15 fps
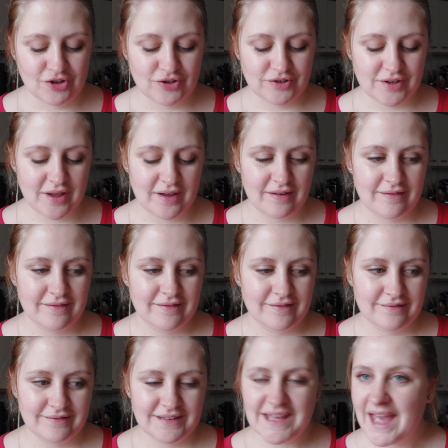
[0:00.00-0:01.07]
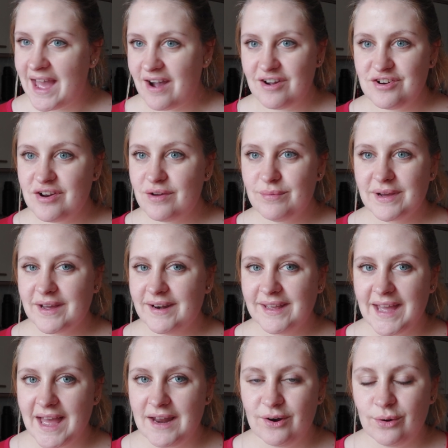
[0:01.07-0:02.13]
so yeah, I know we're going
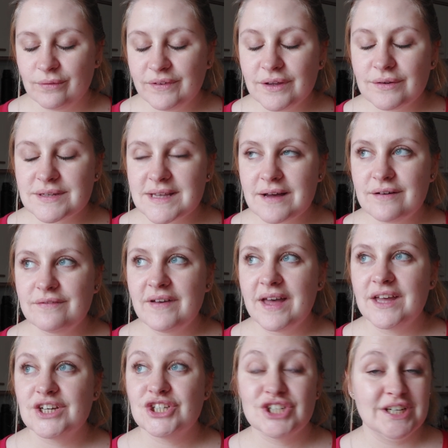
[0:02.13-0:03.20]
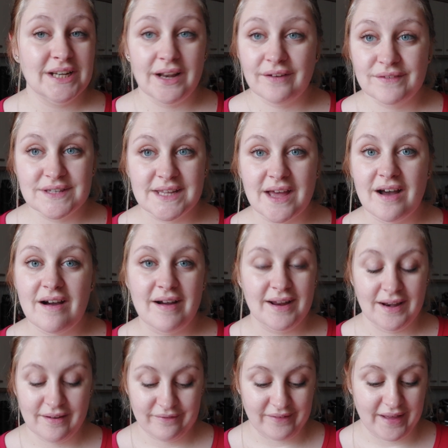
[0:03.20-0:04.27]
to get a lot of use out of it. She loves it, I
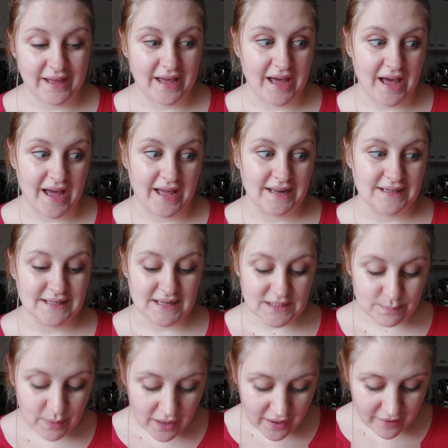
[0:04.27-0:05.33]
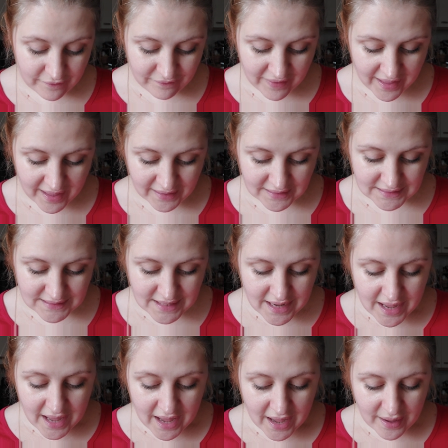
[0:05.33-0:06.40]
love it, and it's perfect.
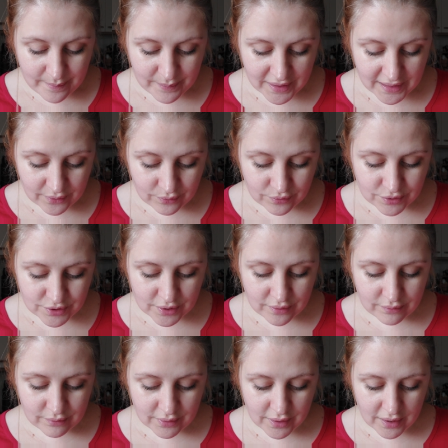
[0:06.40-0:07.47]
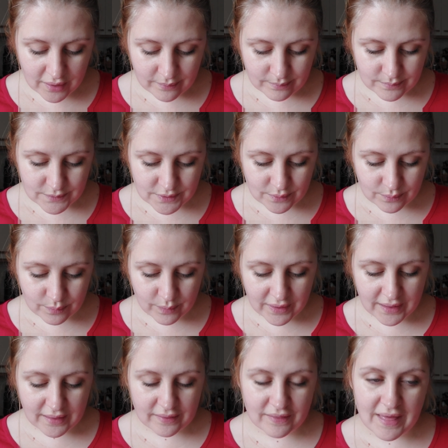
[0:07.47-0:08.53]
It also comes
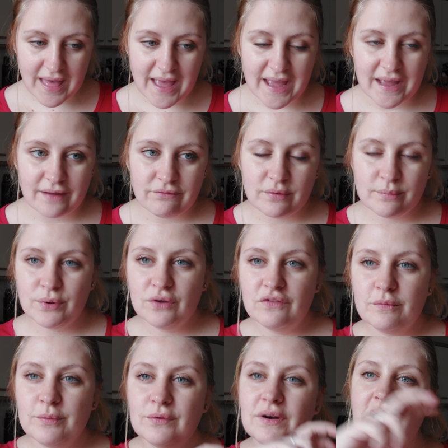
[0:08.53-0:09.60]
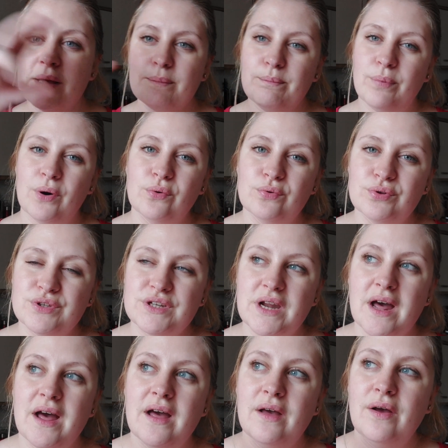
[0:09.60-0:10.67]
with a removable like
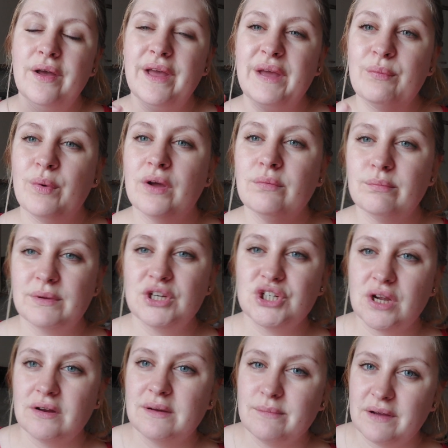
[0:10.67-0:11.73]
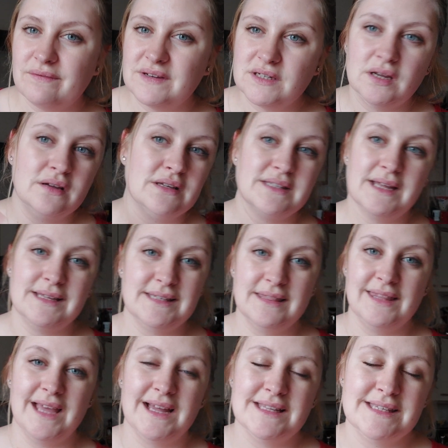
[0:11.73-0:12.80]
bolster. It won't be shown in my video because that's in
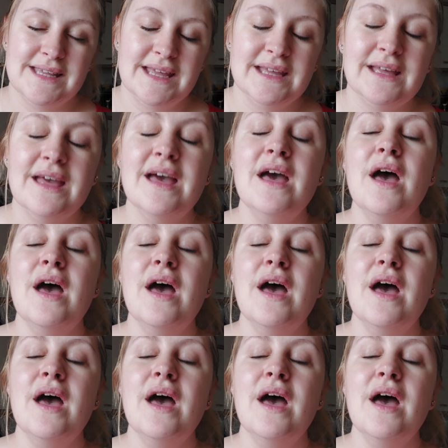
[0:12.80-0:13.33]
the attic,